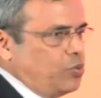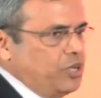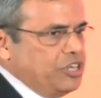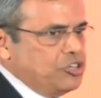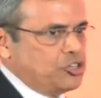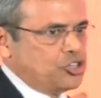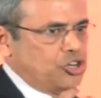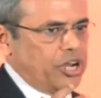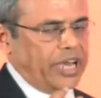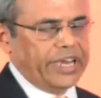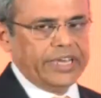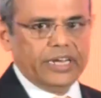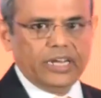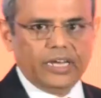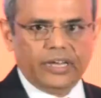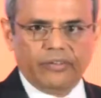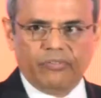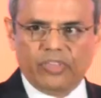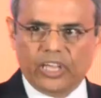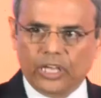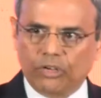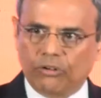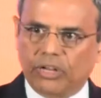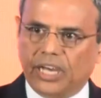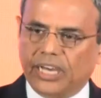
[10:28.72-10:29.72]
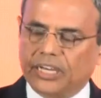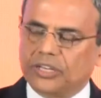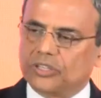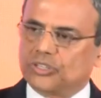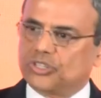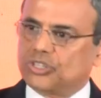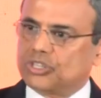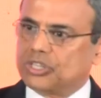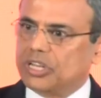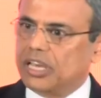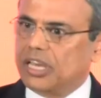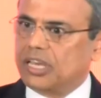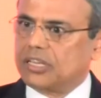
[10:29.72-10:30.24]
between China and the
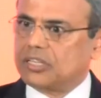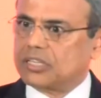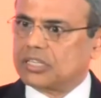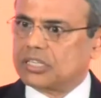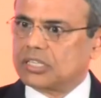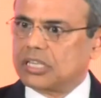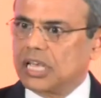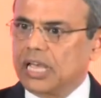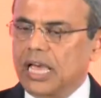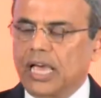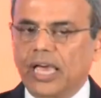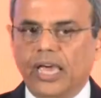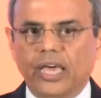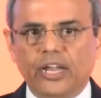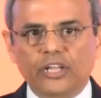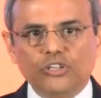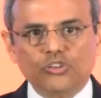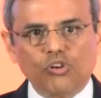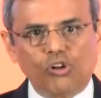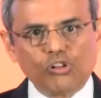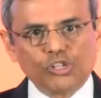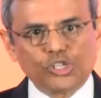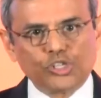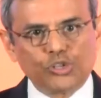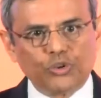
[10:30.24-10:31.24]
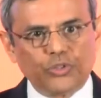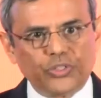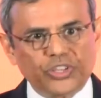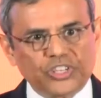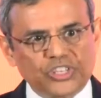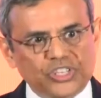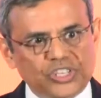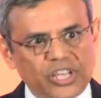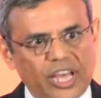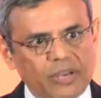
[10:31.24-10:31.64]
United States. It is also the